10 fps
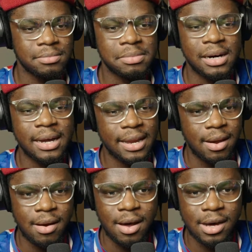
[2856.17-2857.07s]
But
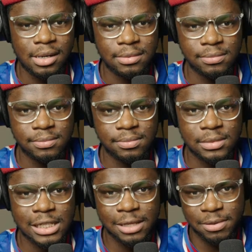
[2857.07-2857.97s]
I
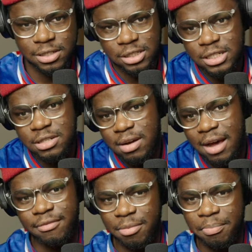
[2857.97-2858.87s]
think PSG
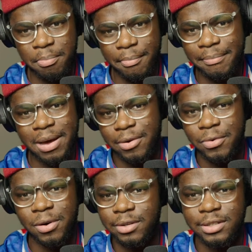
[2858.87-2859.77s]
have the better
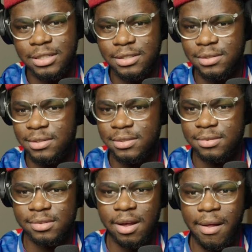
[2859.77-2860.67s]
quality.
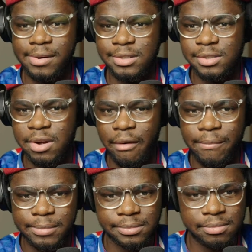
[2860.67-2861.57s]
Spell of possession for
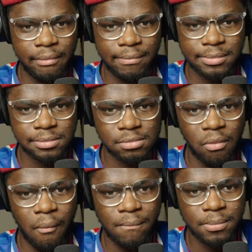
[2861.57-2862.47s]
the away side, but doesn't
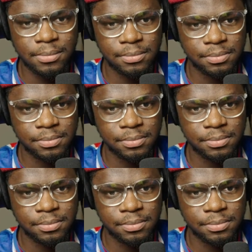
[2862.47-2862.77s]
last too long.